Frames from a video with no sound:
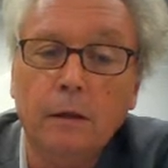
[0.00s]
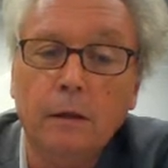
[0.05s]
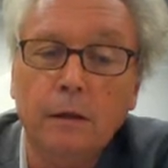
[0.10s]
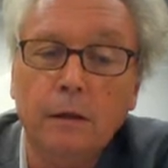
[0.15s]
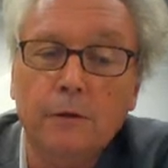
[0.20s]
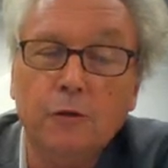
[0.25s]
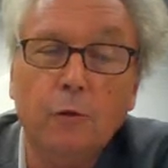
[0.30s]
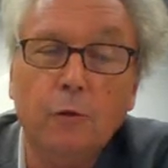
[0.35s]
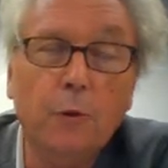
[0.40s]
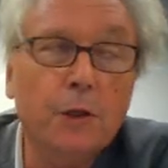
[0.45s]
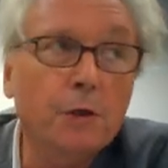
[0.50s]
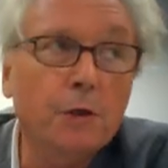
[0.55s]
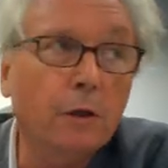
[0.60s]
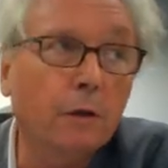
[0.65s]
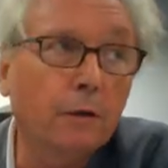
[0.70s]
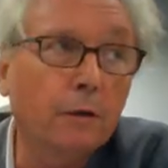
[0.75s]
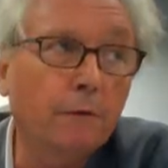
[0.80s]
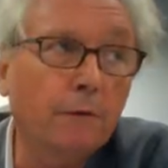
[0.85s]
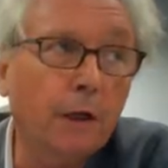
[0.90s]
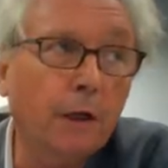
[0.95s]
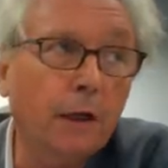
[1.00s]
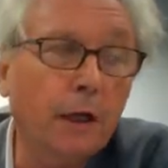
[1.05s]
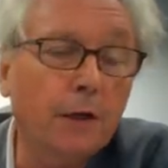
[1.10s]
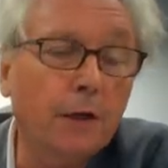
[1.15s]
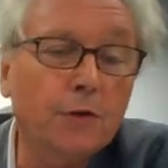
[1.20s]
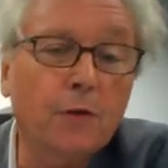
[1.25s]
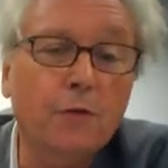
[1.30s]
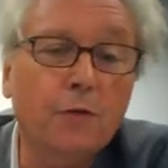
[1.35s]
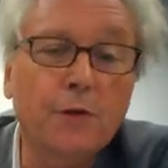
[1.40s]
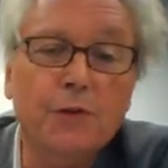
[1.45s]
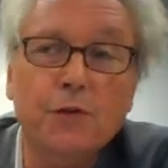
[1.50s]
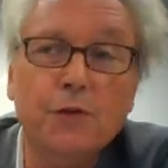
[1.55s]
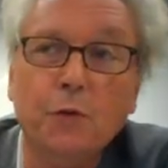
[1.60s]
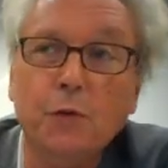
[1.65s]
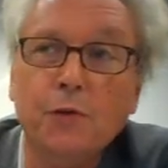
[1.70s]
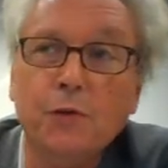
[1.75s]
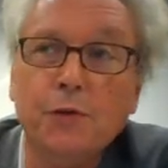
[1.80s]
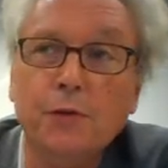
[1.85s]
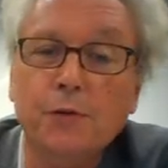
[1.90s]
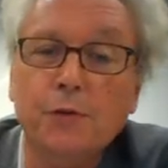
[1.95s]
So which are the financial
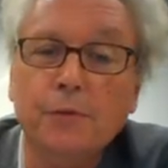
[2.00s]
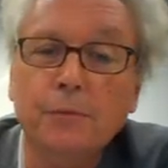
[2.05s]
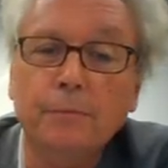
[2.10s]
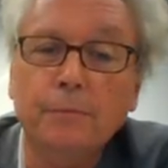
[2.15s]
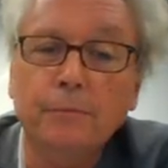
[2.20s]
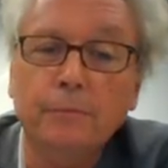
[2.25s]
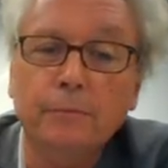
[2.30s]
resources?